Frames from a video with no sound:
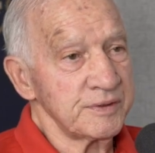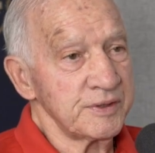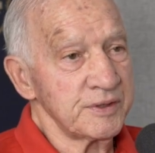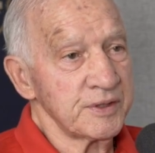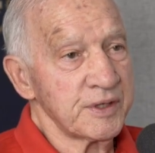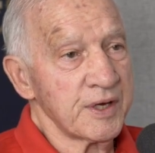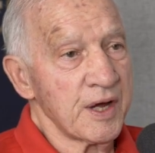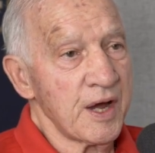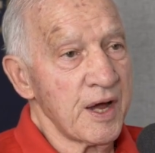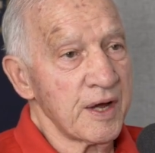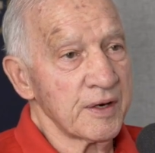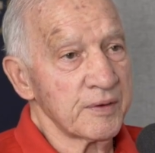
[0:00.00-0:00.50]
in
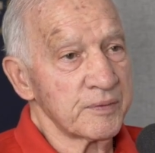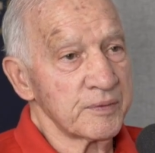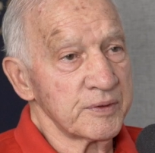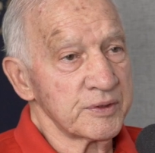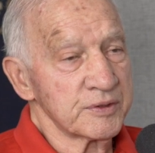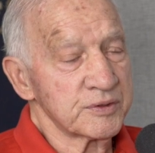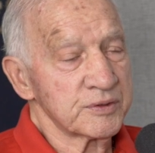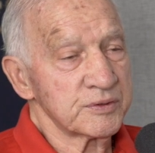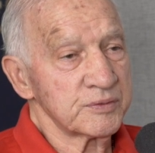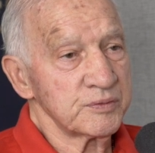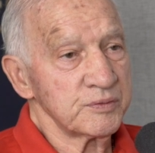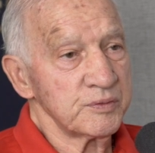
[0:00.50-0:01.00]

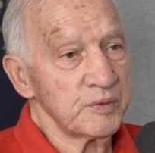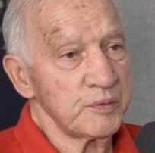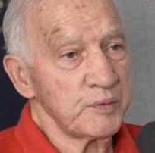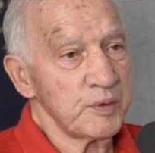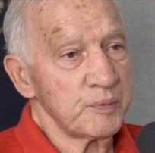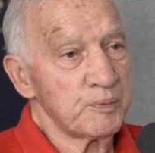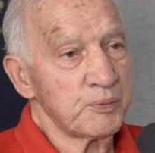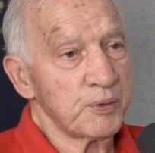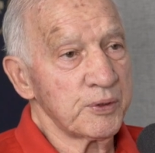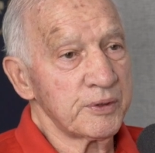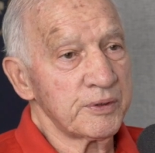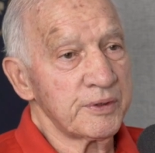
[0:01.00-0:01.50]
Congress when we
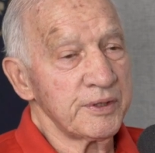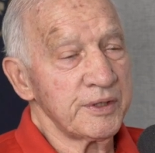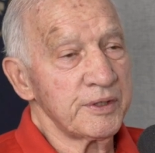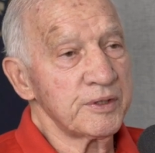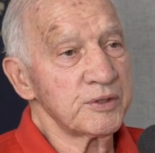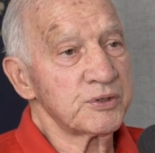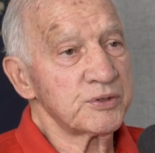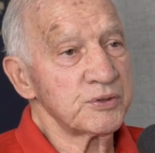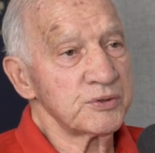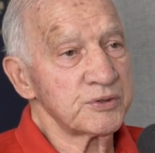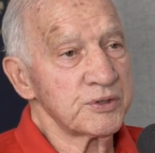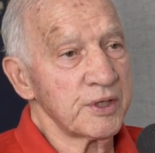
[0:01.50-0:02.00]
put the
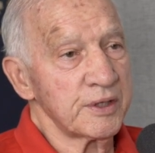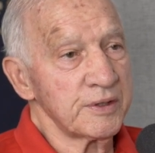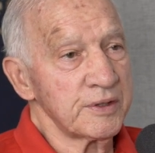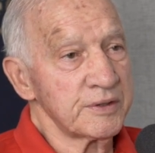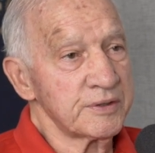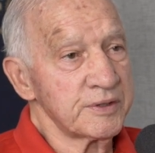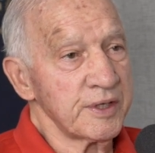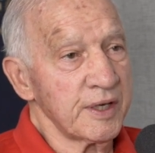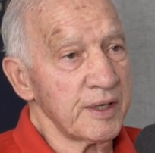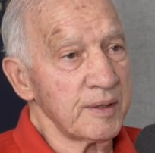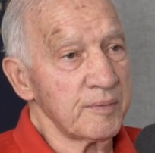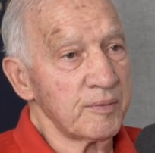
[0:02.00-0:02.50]
issues on the
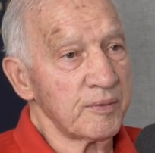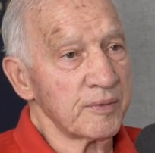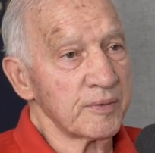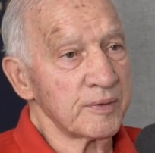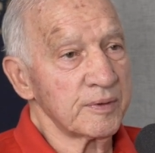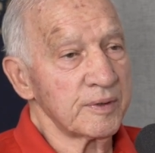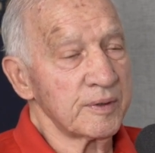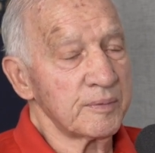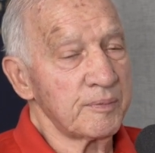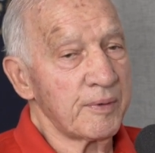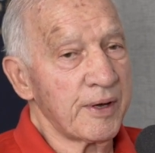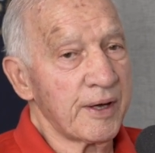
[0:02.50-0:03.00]

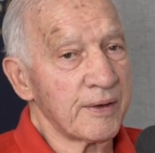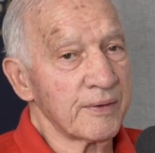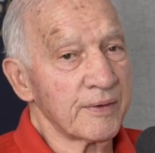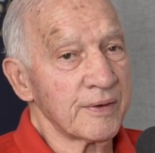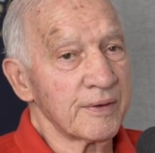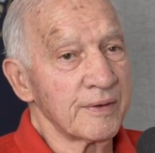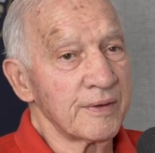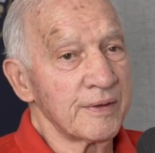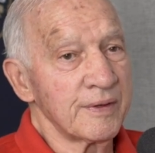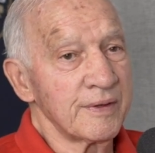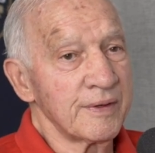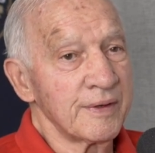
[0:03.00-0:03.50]
table about
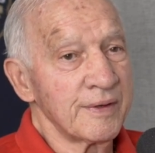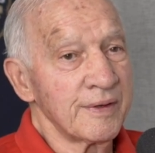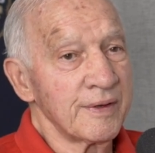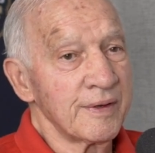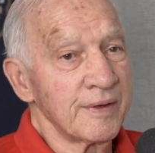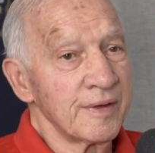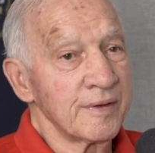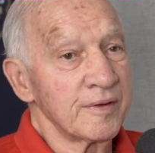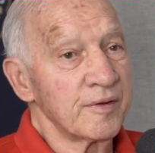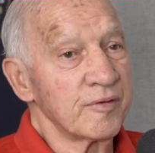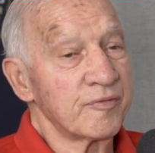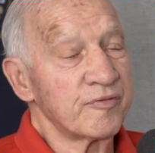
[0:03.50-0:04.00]

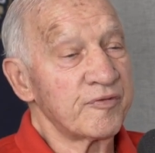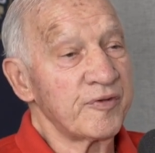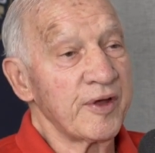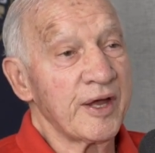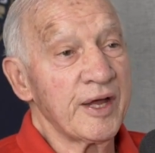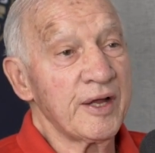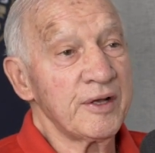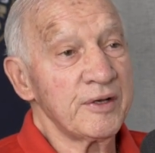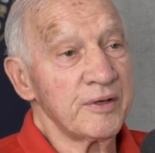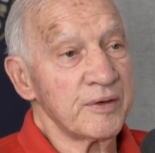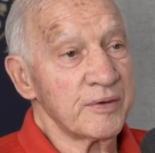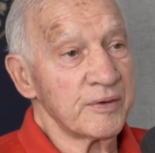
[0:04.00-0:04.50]
the
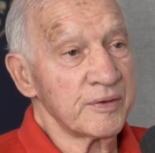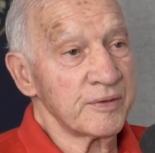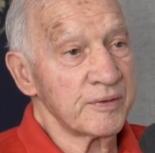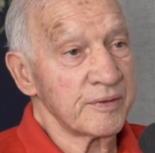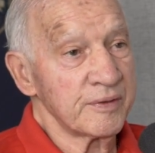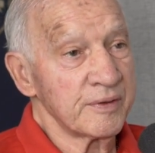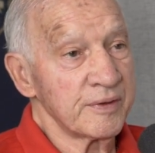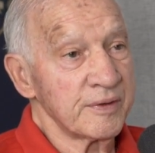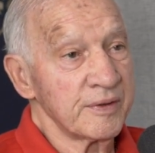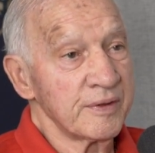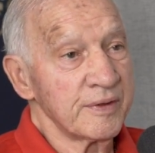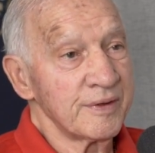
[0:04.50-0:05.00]
failure
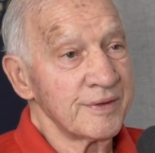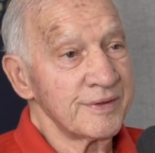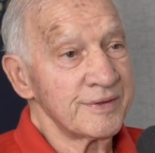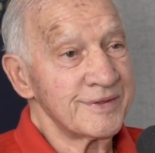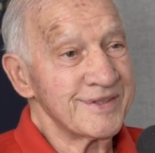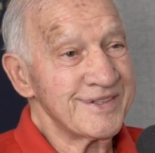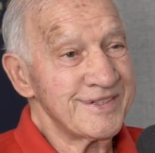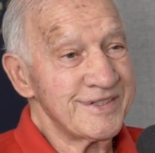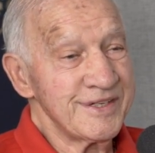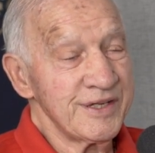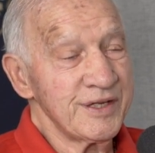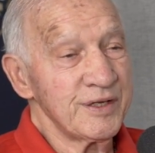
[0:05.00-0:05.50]

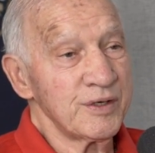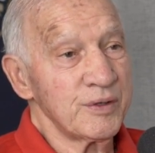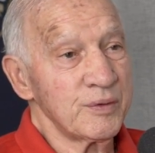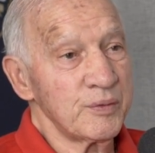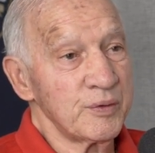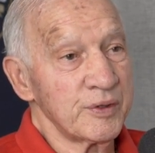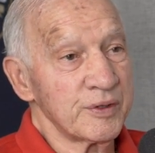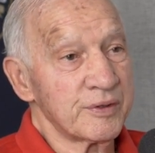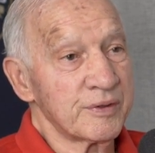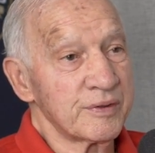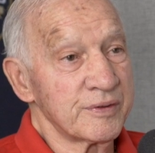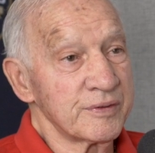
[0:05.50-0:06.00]
to deal
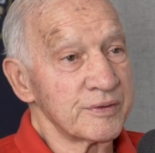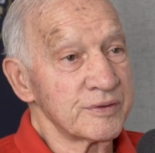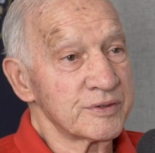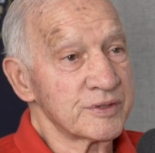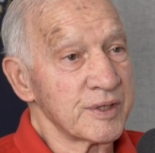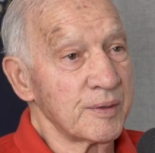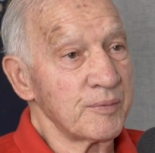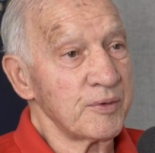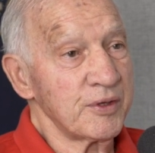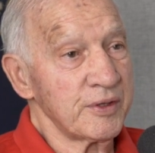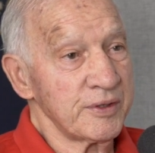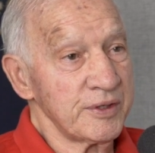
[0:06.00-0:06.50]
with
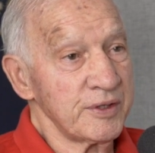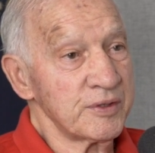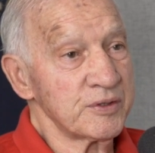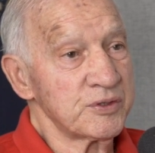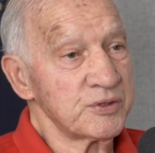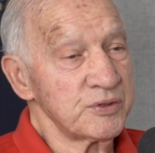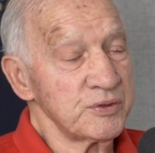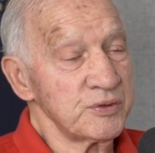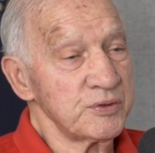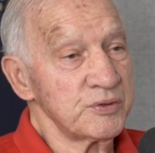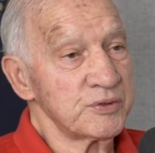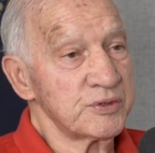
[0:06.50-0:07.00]
some of the
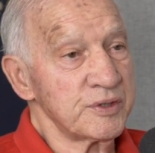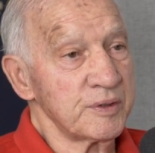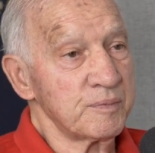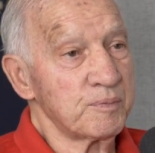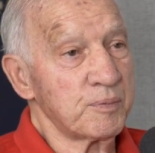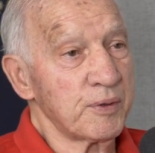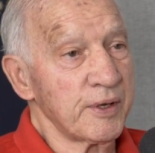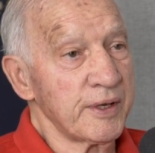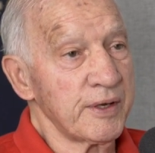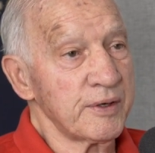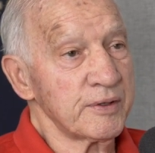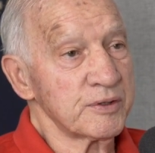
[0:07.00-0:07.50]
issues that
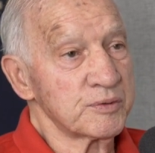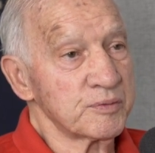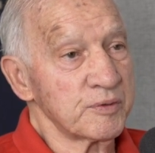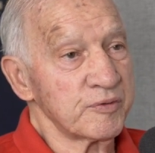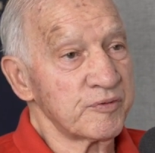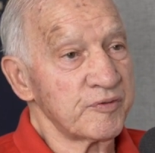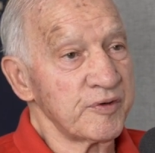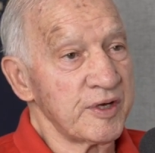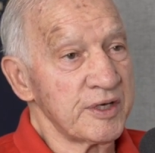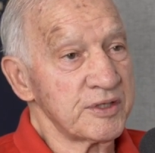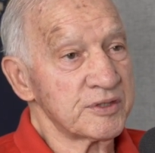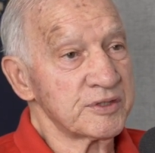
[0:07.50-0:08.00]
players were
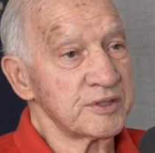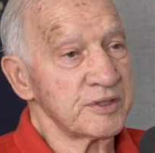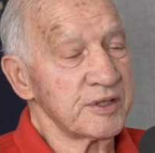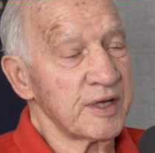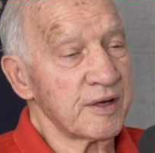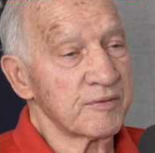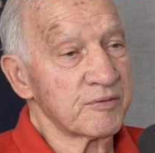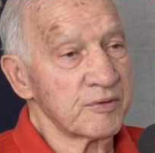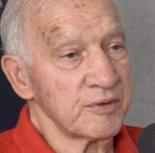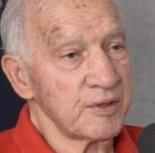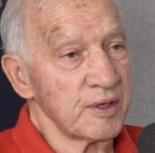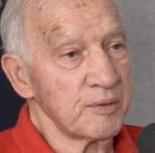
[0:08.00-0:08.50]
facing
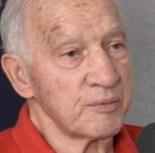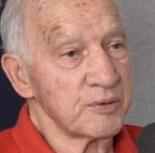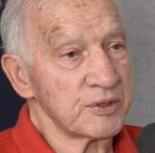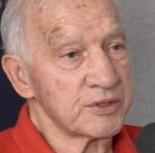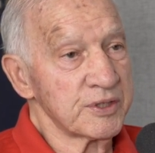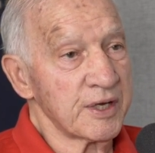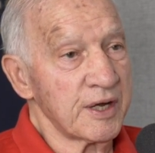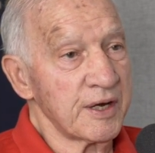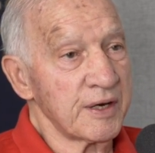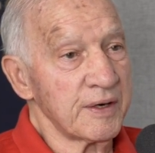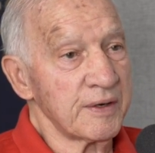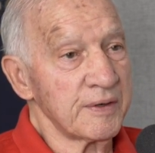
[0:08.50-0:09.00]
after they
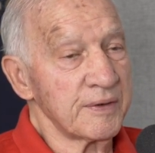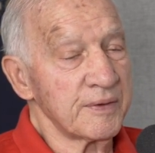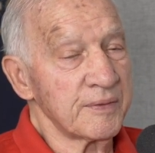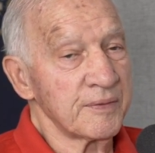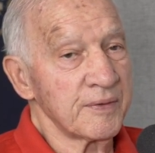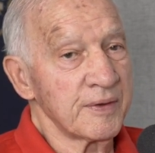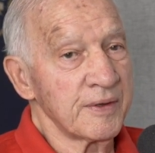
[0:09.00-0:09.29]
retired.